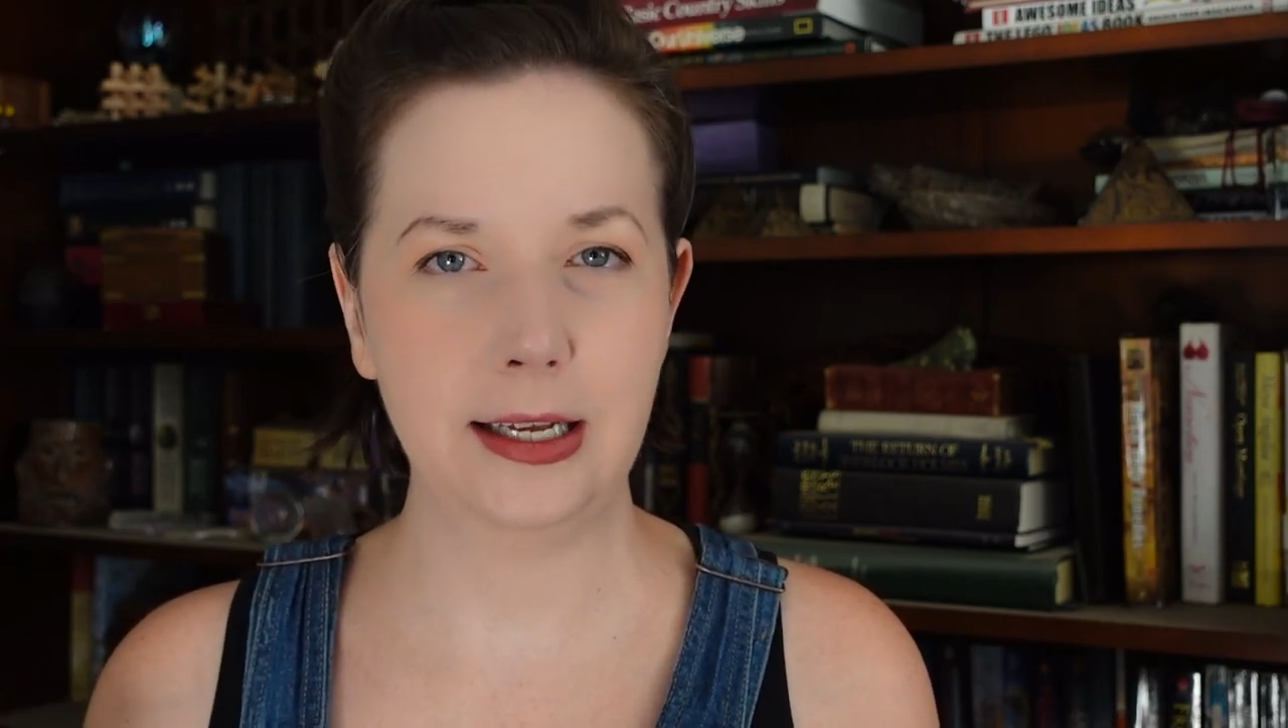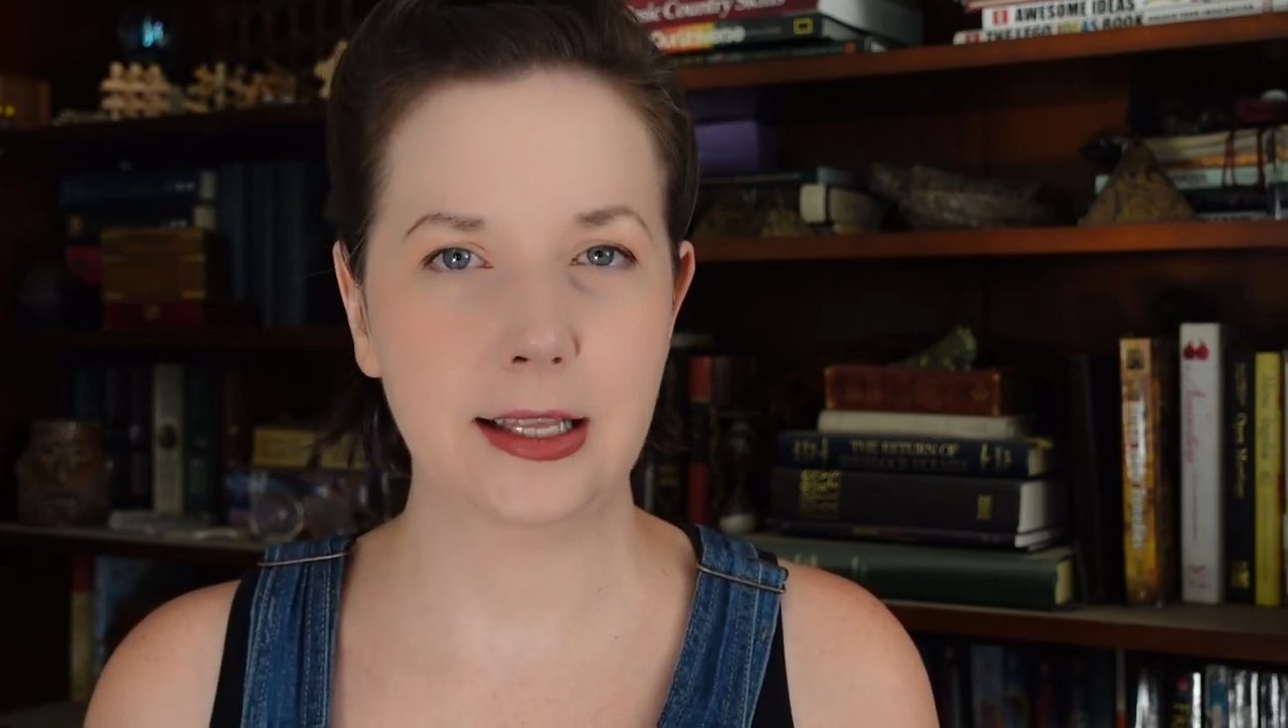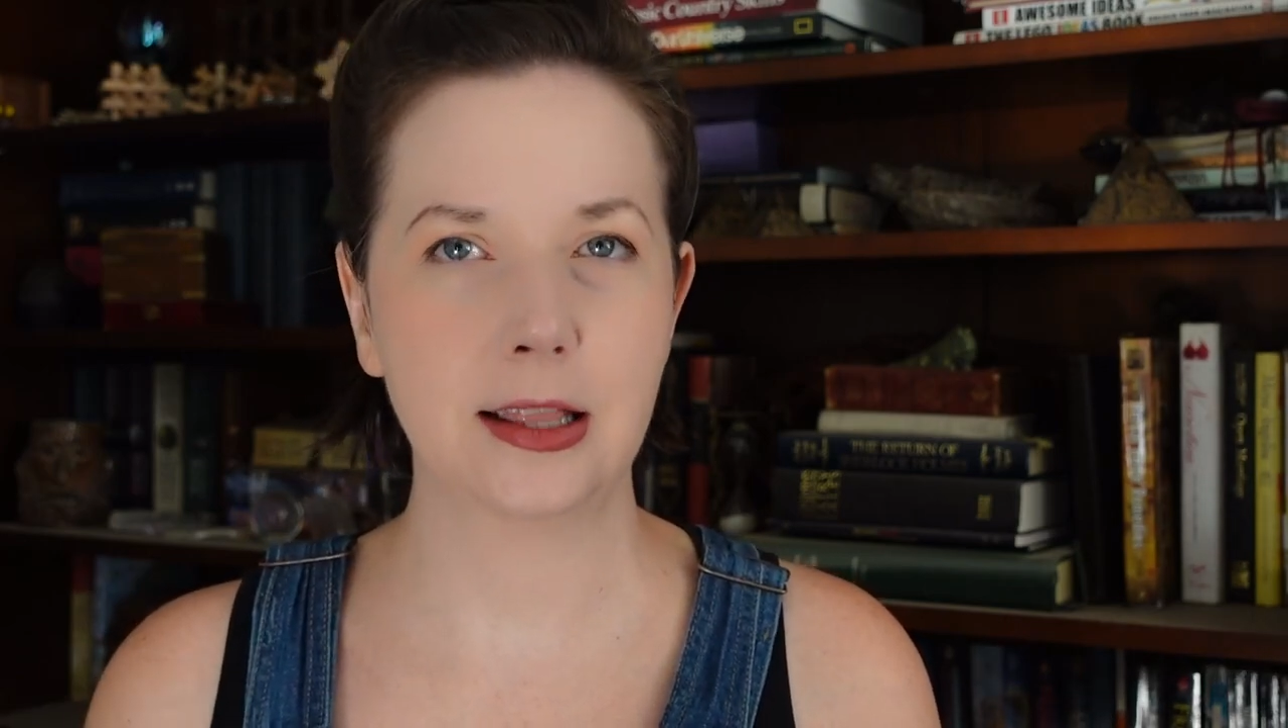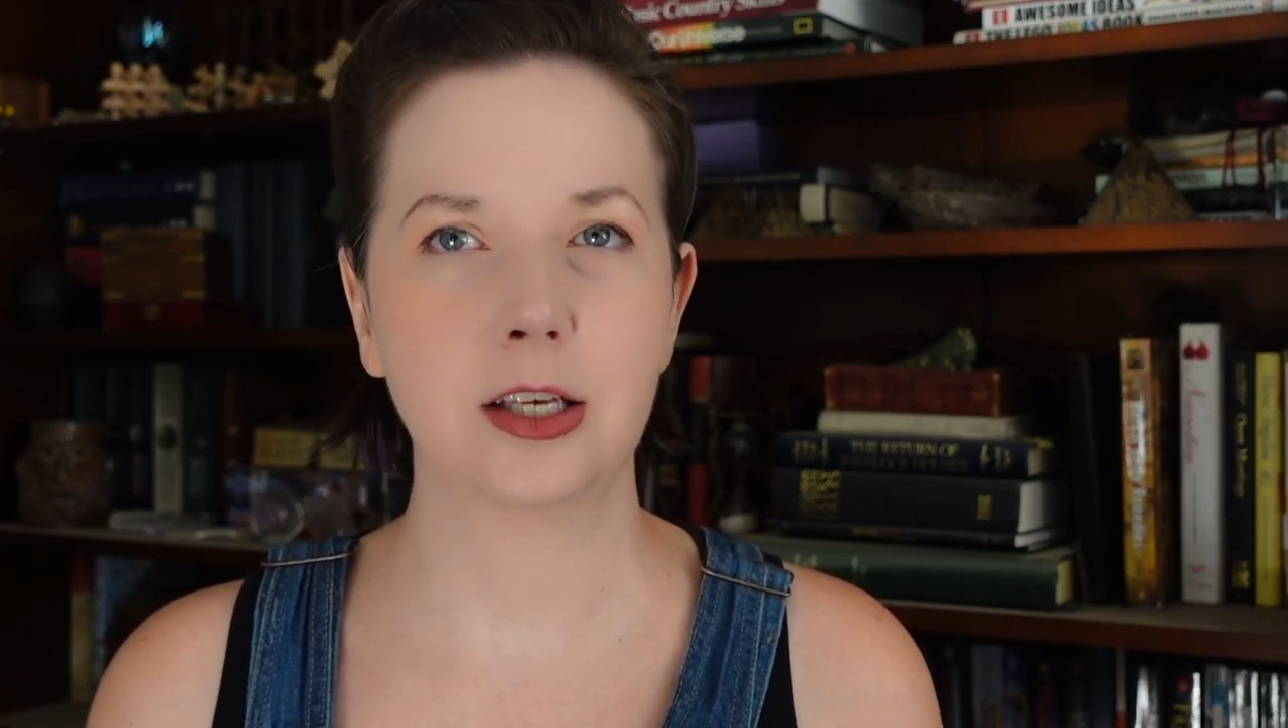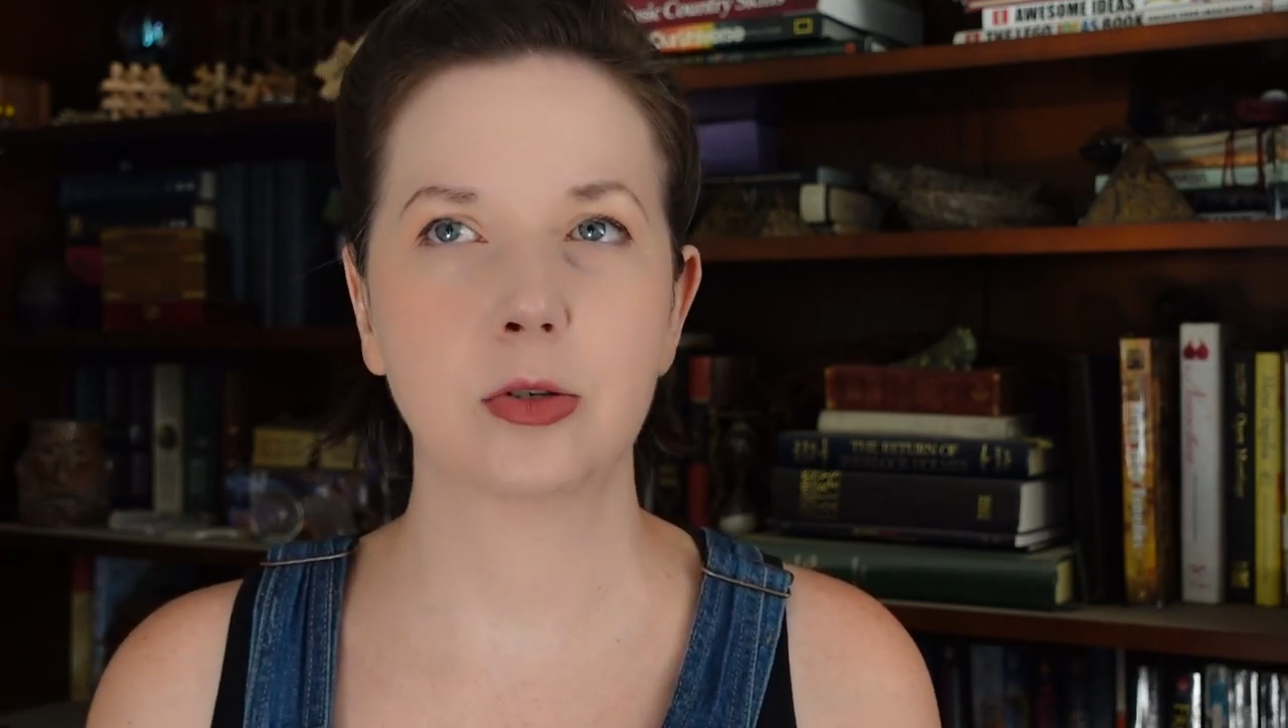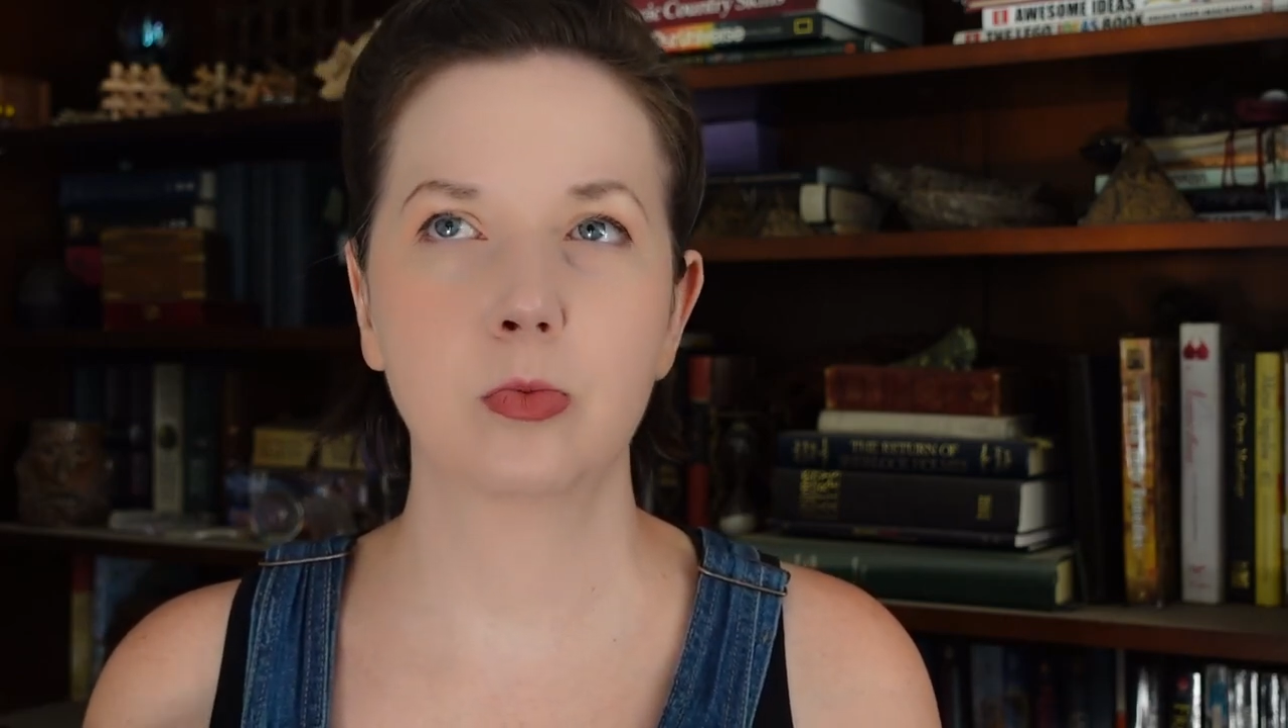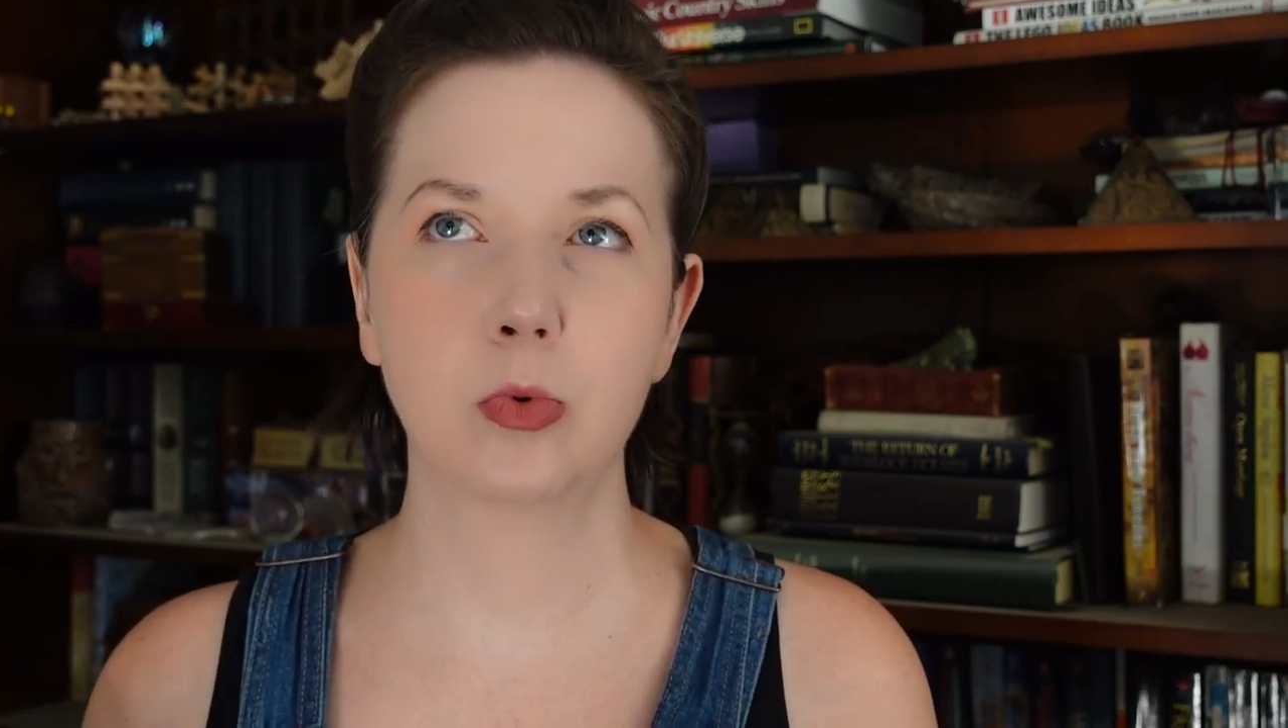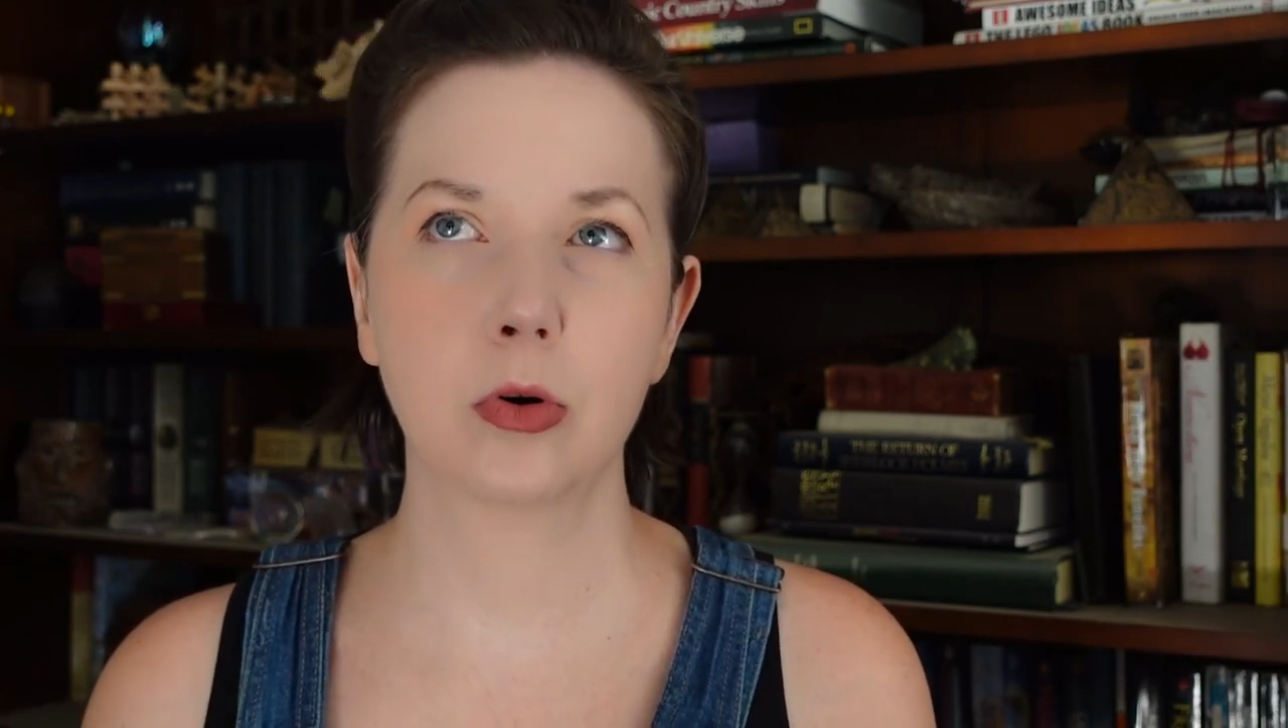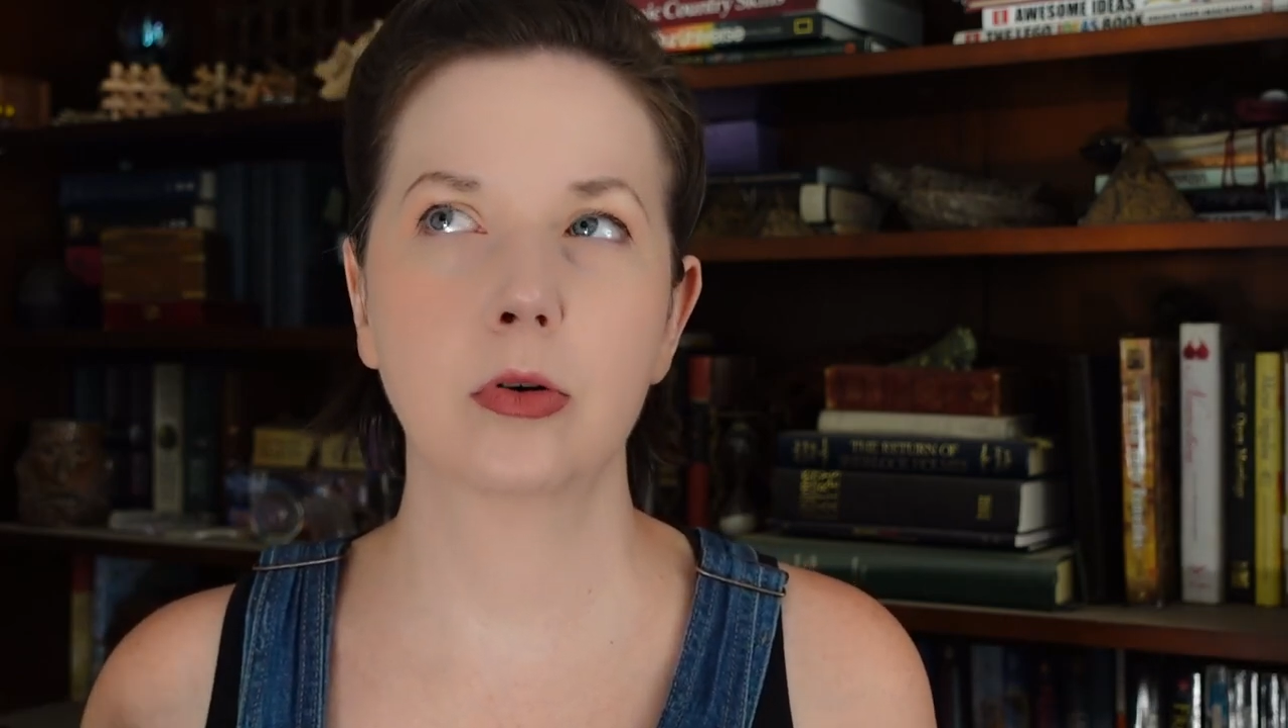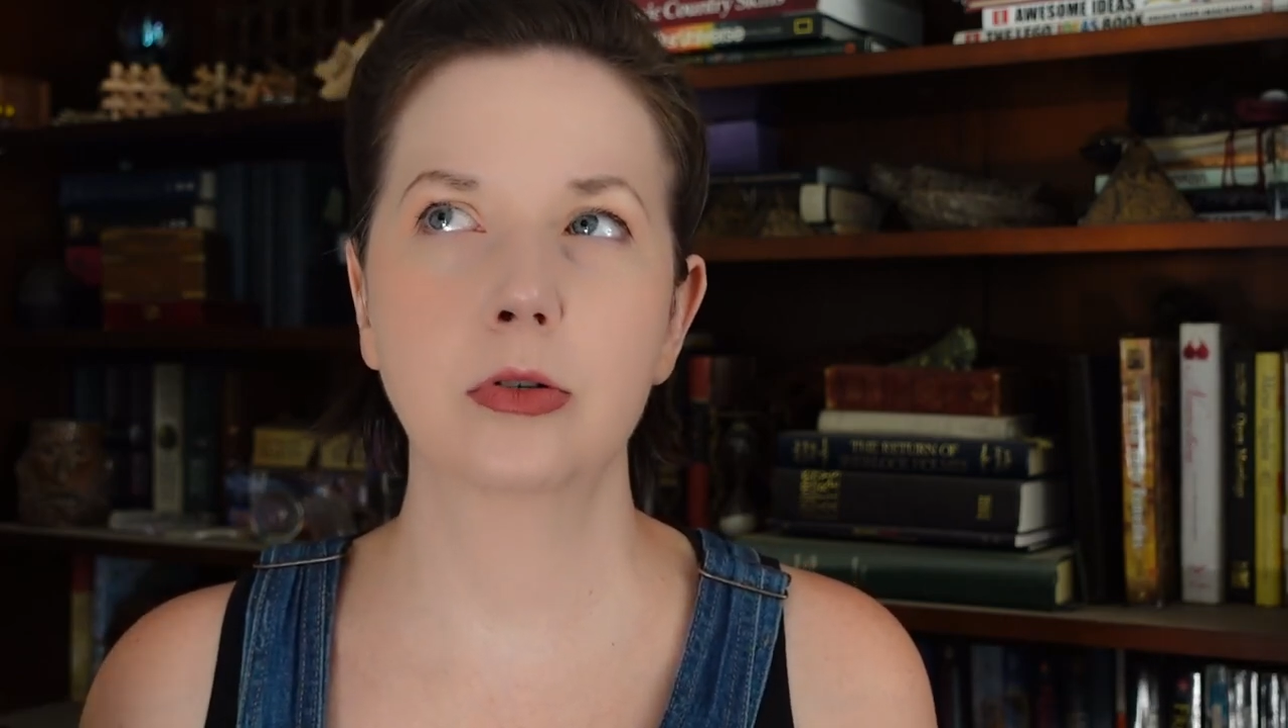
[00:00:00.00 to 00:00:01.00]
that this
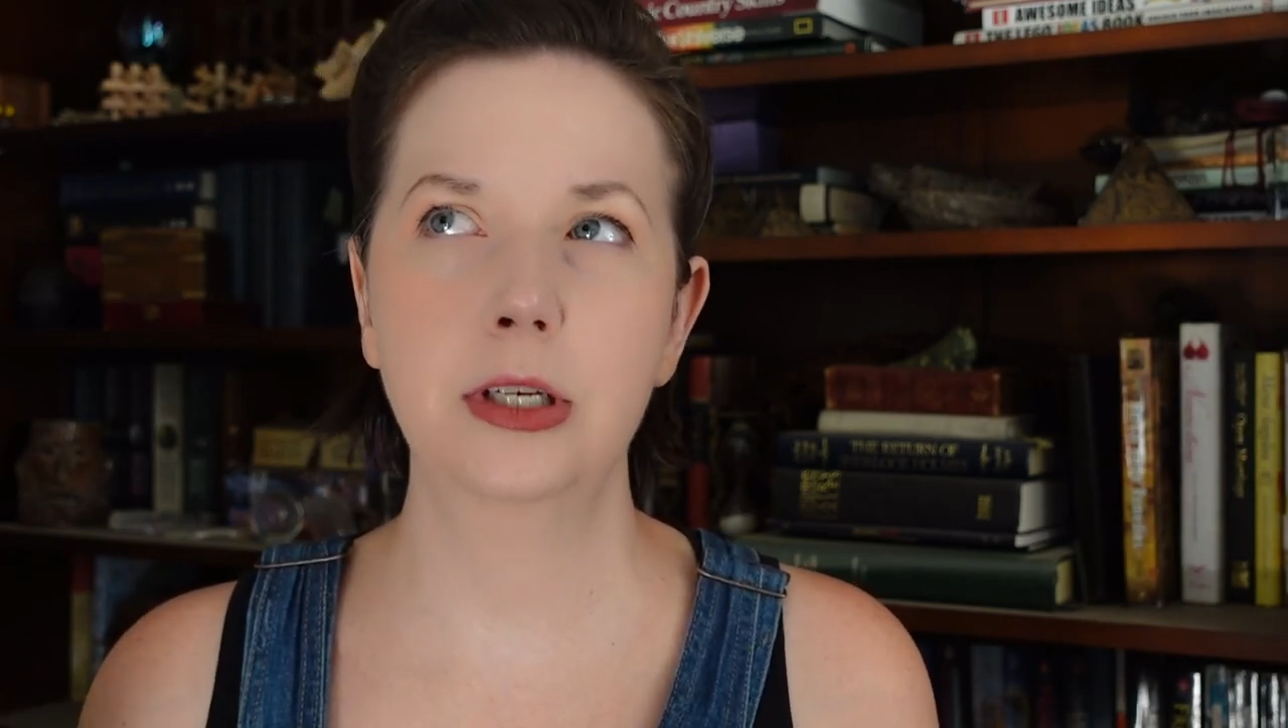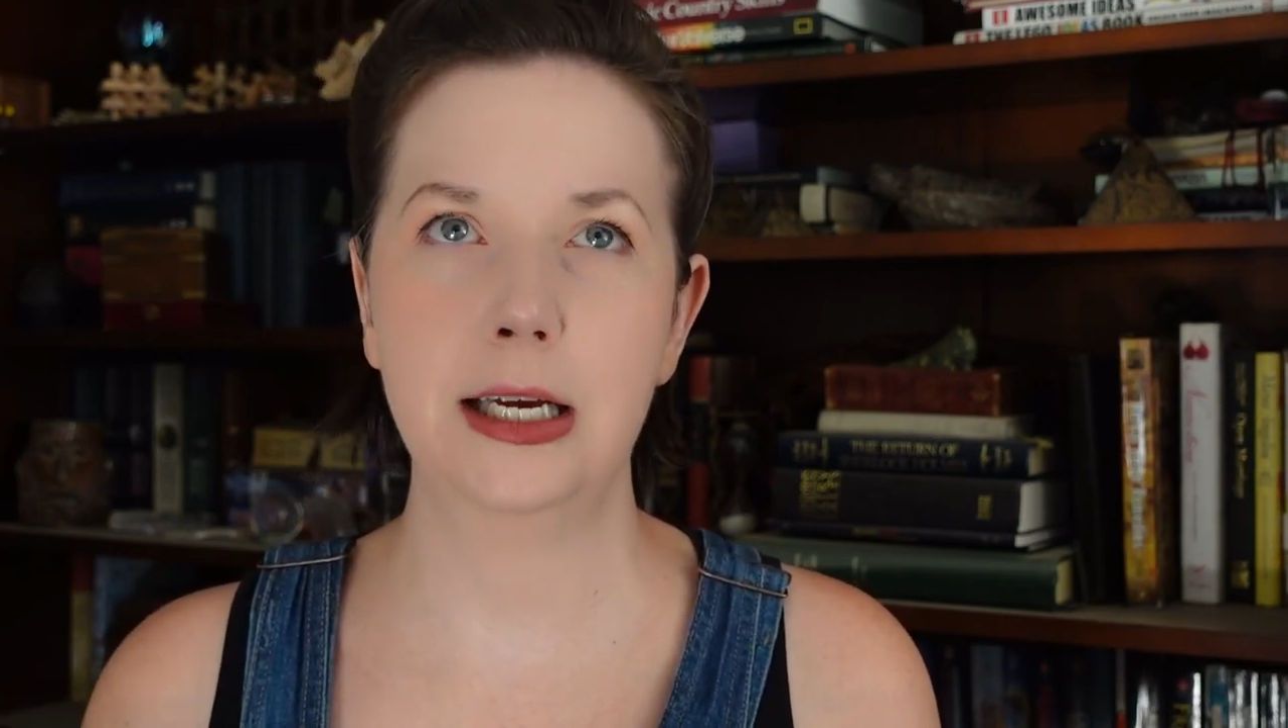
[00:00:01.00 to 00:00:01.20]
world